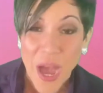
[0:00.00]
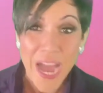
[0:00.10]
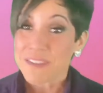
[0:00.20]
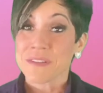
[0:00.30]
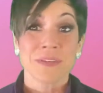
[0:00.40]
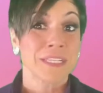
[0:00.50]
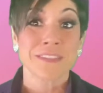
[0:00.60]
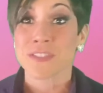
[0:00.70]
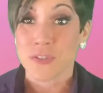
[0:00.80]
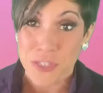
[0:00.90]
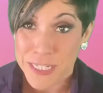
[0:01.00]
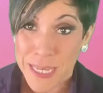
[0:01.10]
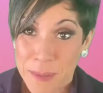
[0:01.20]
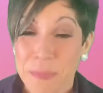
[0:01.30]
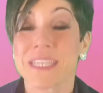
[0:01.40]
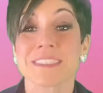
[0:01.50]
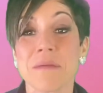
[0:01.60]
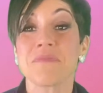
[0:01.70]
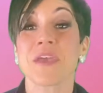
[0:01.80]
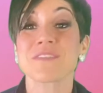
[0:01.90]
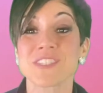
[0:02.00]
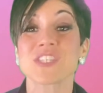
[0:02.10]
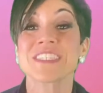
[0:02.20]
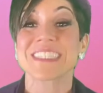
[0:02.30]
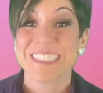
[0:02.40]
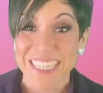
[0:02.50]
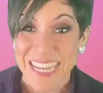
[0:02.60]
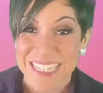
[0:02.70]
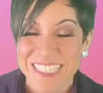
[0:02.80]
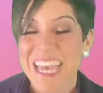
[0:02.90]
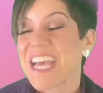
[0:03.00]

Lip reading: I don't even need to know your name because I'm there just to dance.